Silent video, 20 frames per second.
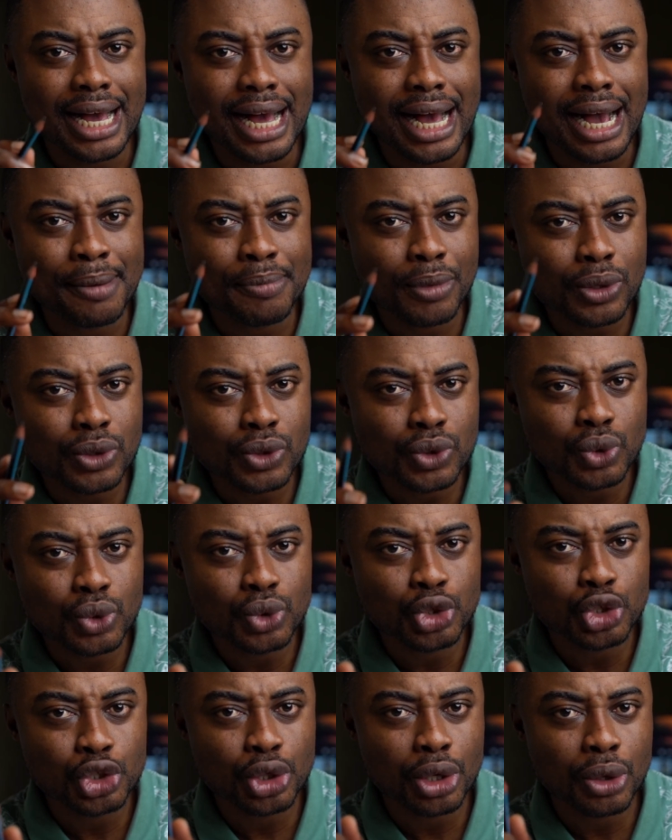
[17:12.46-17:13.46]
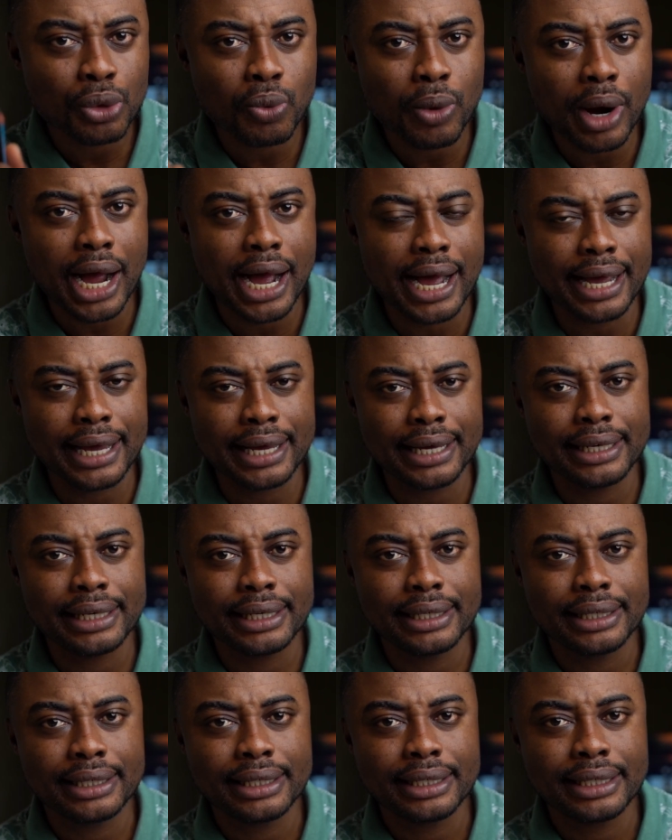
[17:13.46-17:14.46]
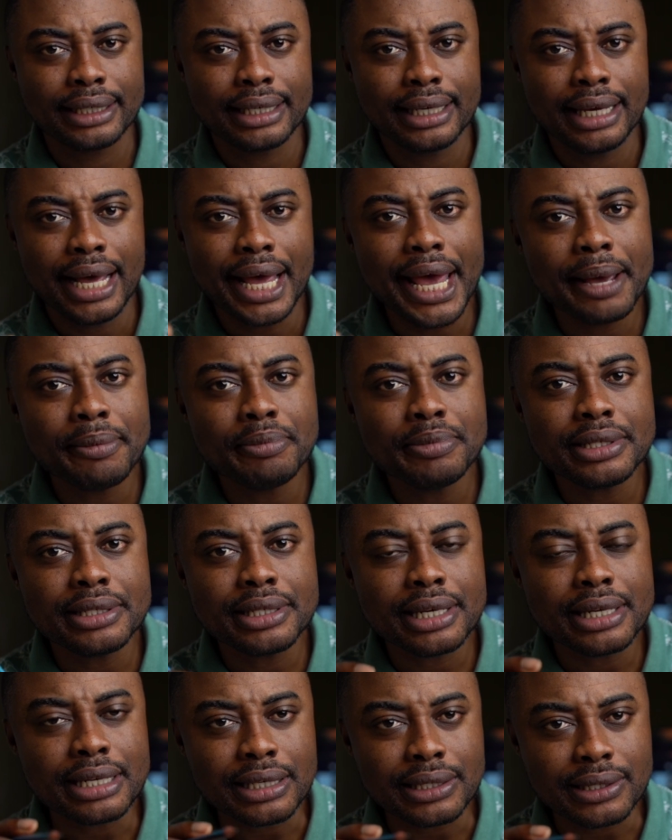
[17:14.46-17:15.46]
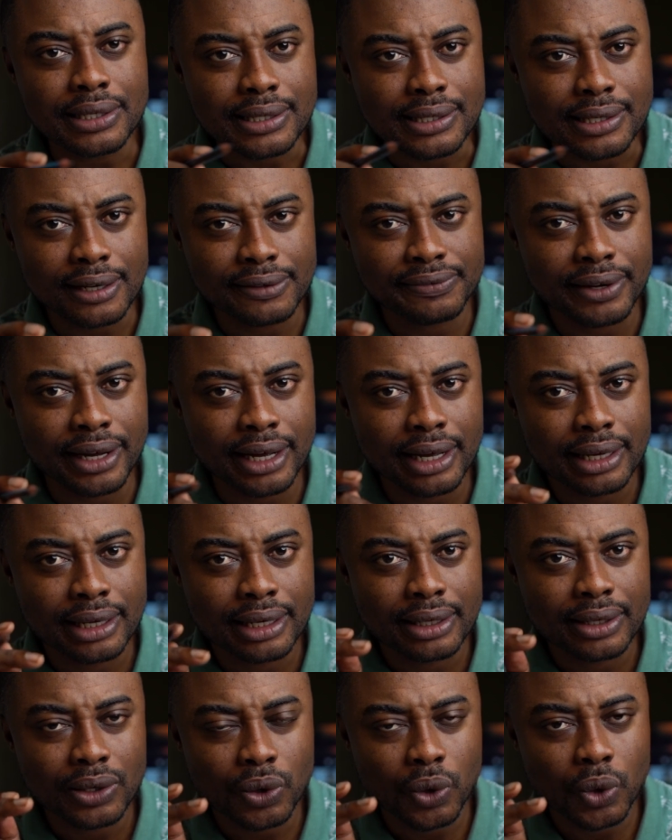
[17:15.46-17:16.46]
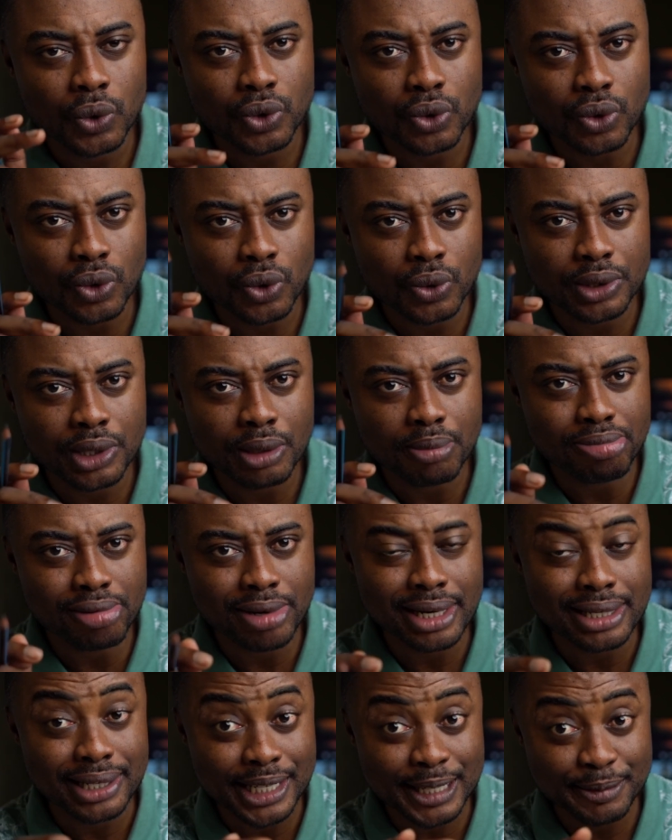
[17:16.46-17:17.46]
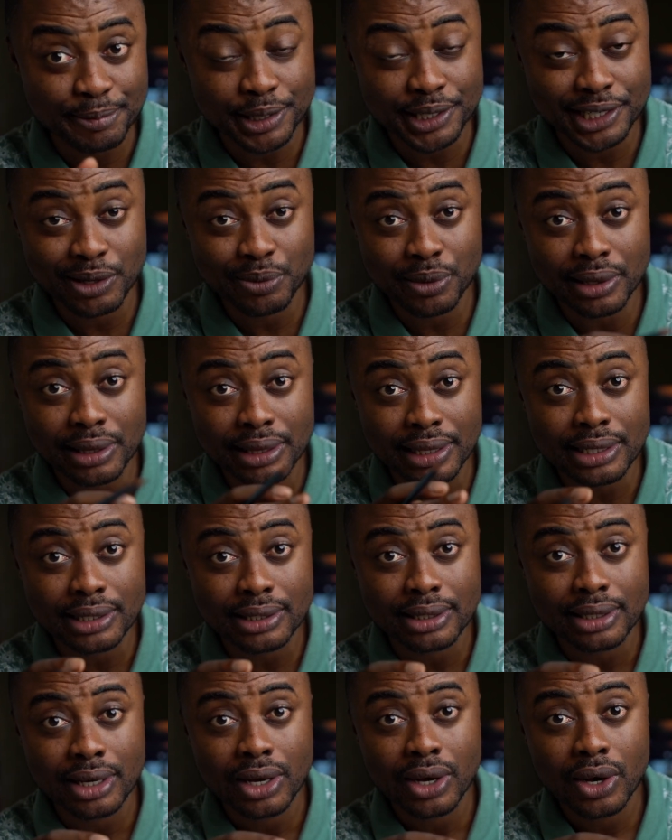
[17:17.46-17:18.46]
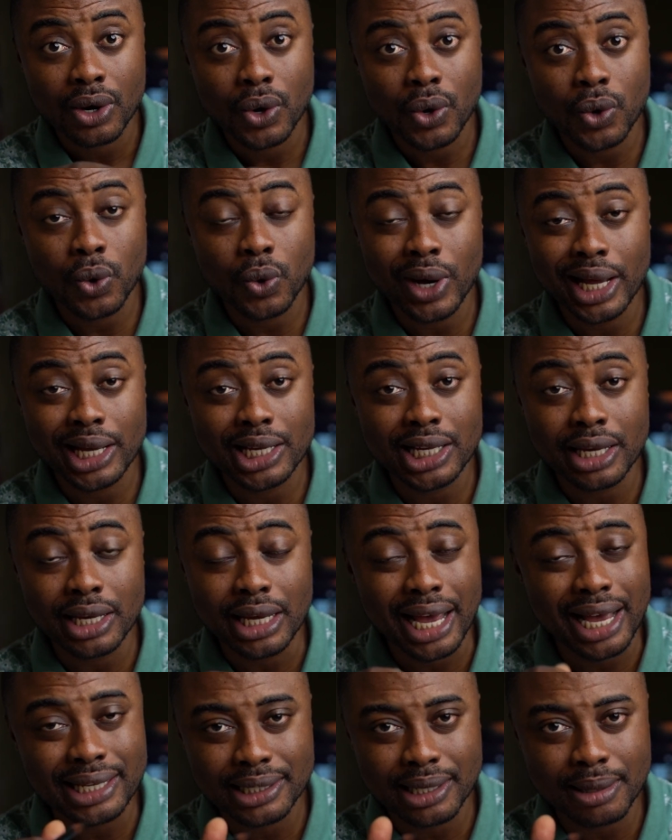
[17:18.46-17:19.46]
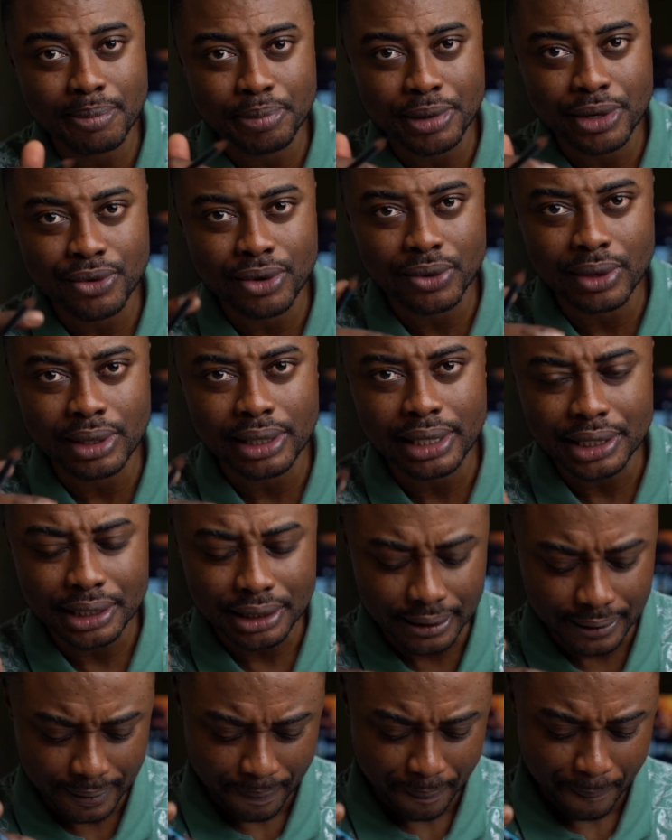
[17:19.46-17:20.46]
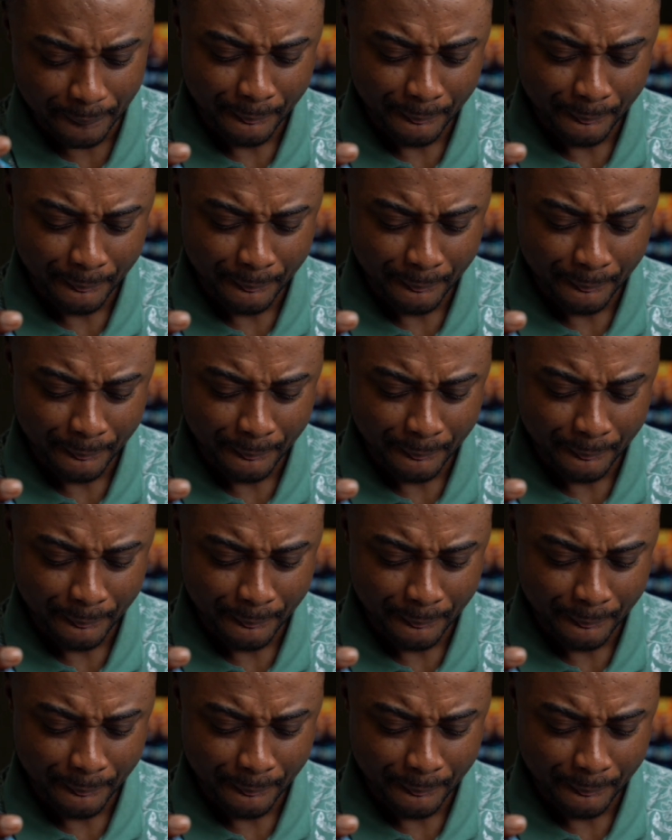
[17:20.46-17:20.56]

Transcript: I'm not too sure why MTN needs to suffer, quote unquote, the brunt, especially with this whole SMP regulation.